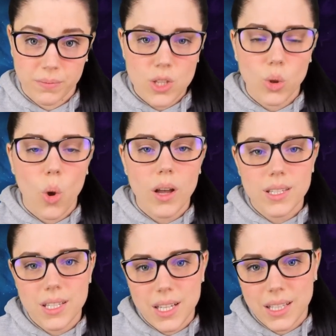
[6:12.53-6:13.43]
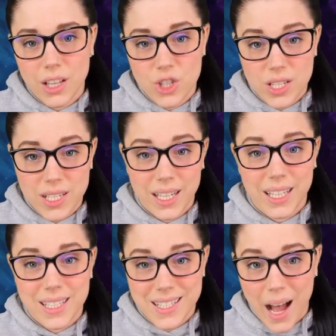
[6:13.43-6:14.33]
As long as the technology is
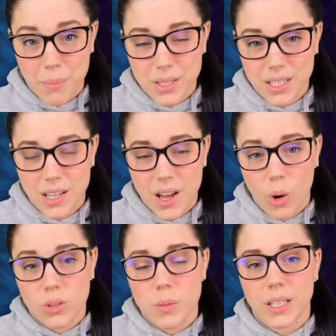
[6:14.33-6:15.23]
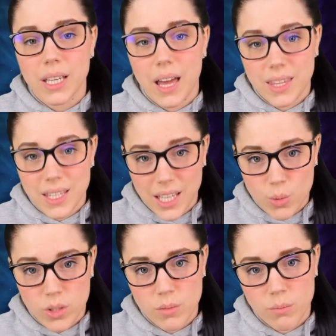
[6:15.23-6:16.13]
getting adopted, ultimately, I think
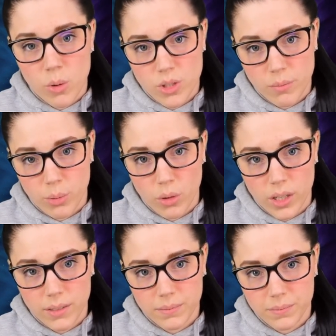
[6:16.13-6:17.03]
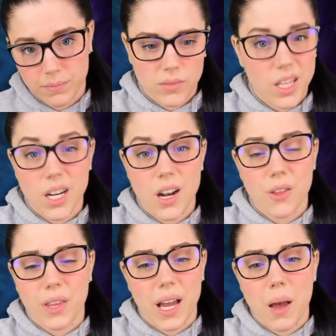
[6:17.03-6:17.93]
that's what's most important. And then
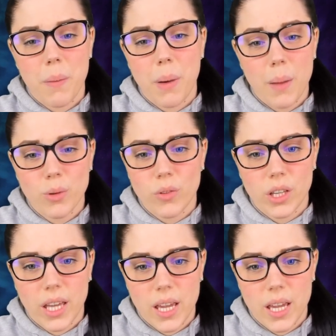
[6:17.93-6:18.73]
another thing, I popped over to